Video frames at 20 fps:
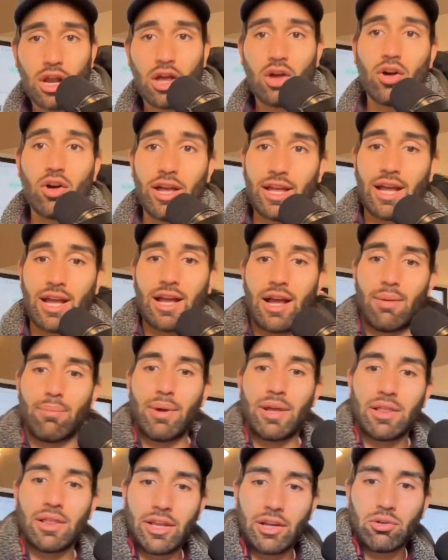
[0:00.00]
I got my
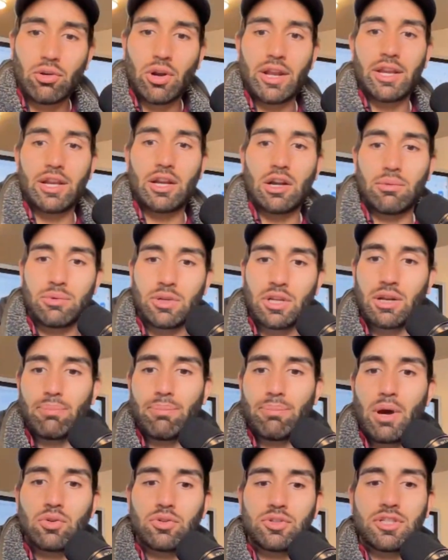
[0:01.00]
link right here. I'm going to
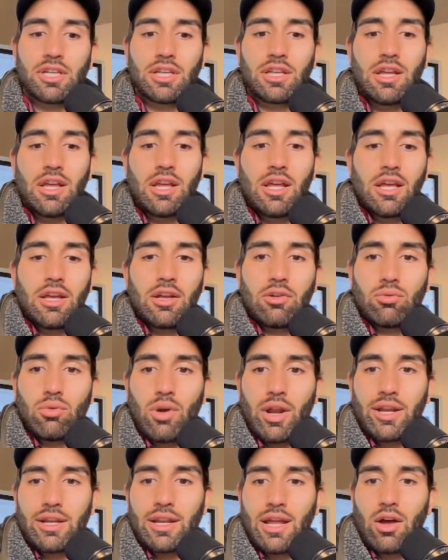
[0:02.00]
post it
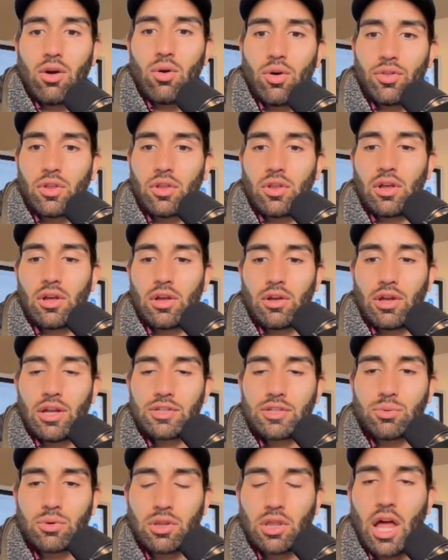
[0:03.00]
right now as
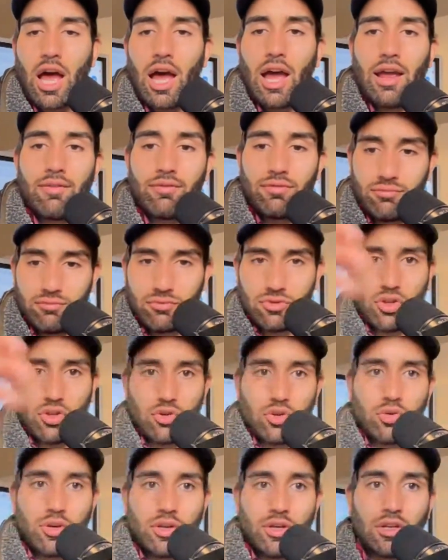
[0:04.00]
we're live. So
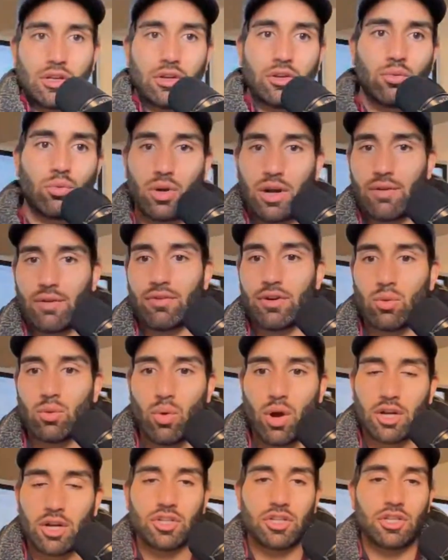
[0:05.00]
wherever you're
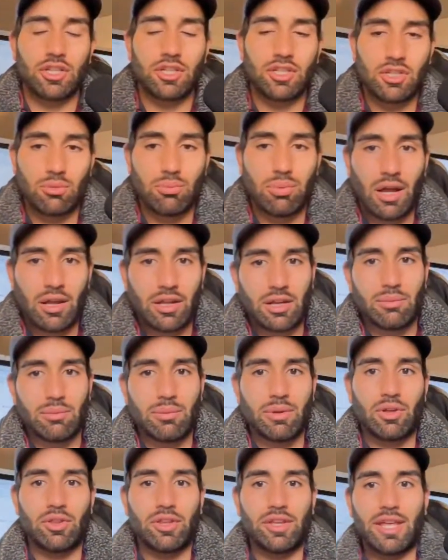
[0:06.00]
watching this, you're probably going to be
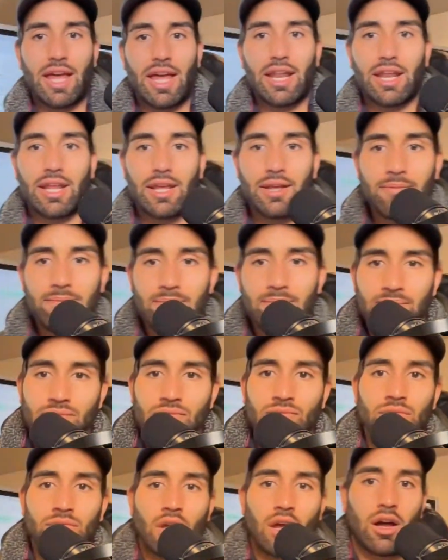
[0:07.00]
able to get it.
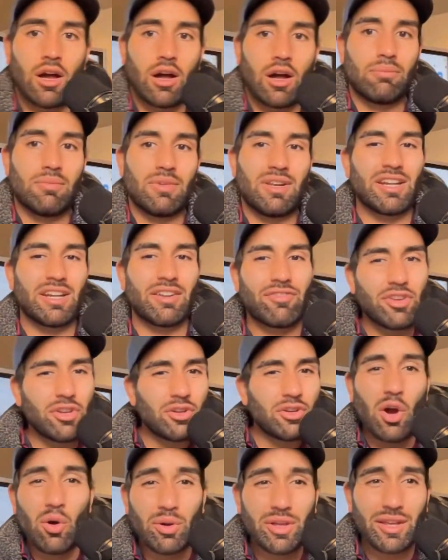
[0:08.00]
And if you
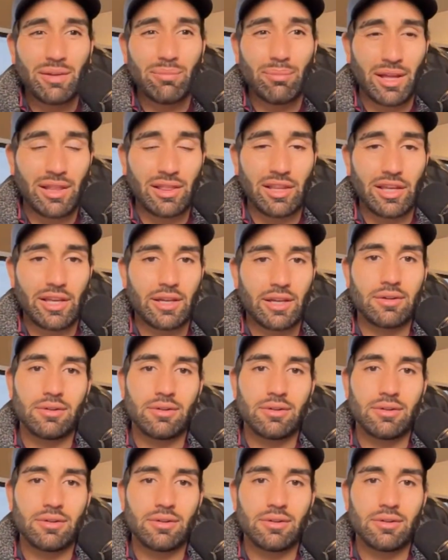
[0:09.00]
don't get my link,